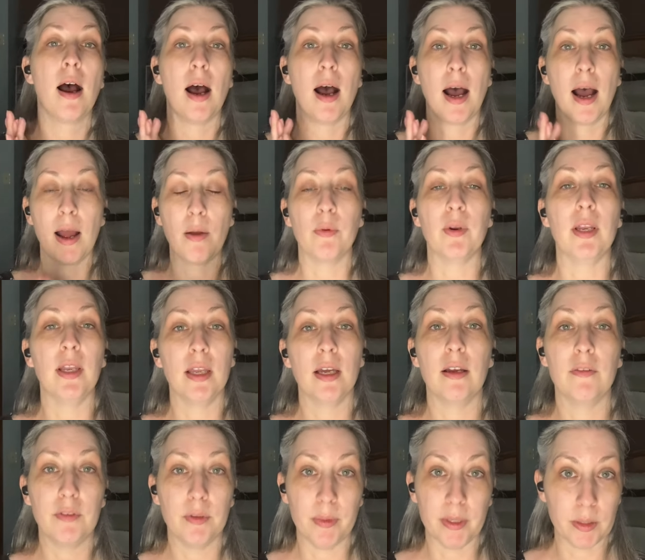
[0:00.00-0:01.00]
I would
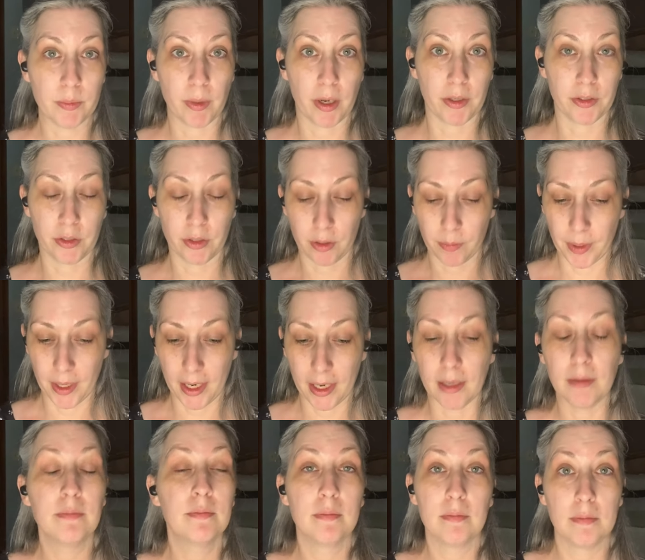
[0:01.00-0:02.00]
love to be sponsored
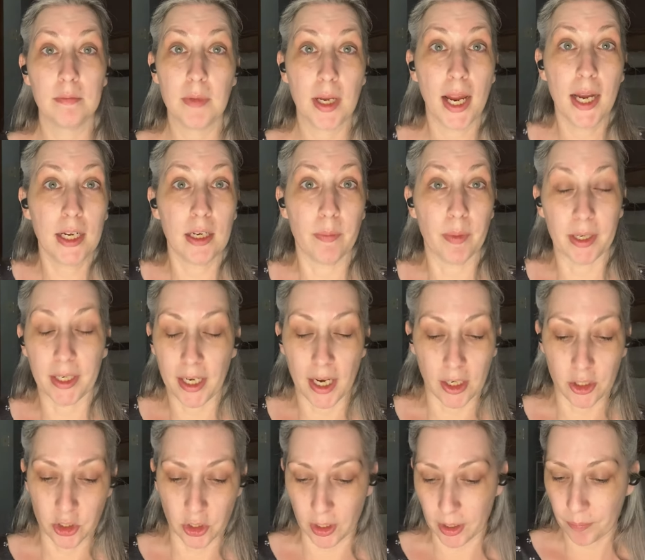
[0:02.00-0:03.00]
by anybody
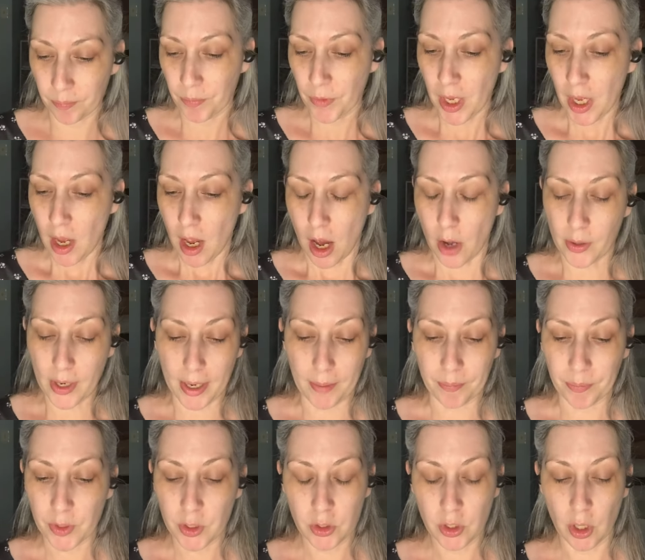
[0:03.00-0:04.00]
actually. Okay,
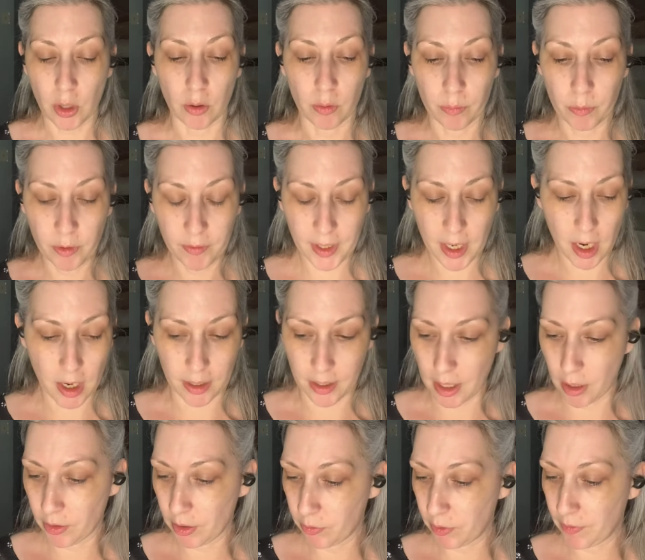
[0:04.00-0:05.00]
so moving on
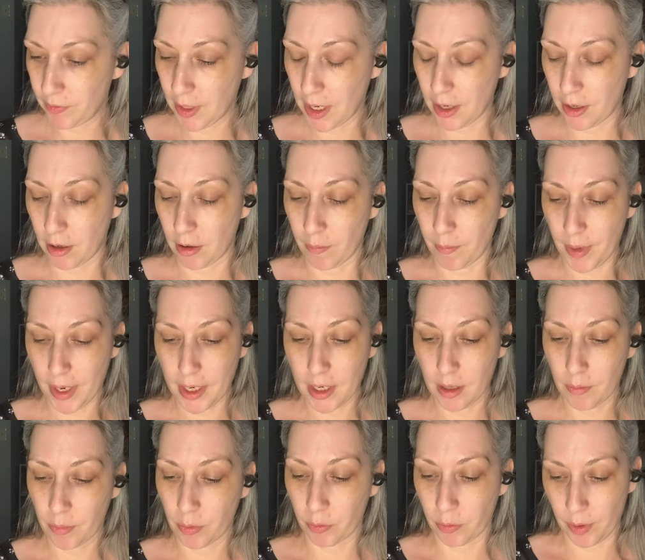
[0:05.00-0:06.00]
now that we've got our
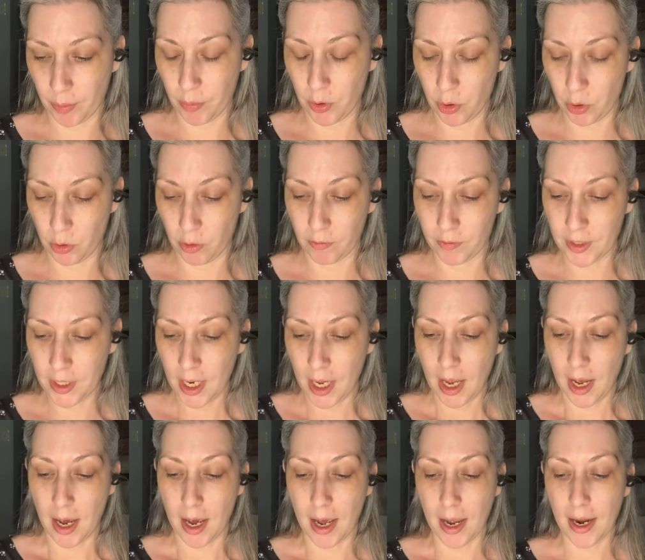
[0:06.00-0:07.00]
makeup removed.
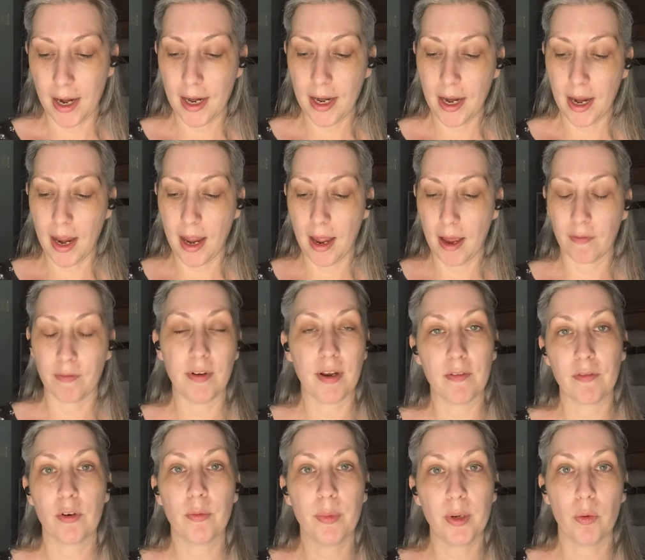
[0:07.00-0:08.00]
I have
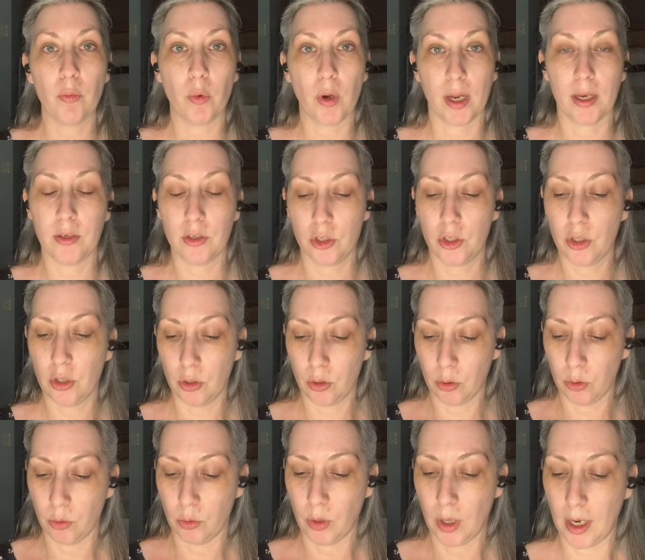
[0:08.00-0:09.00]
never been one
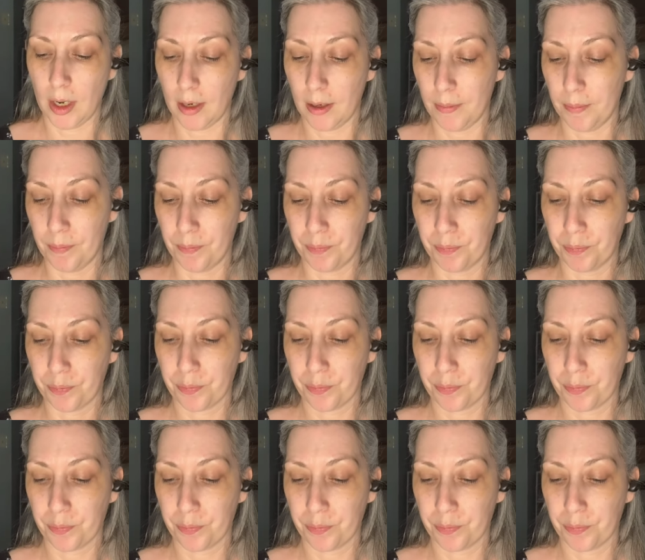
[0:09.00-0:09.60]
to um,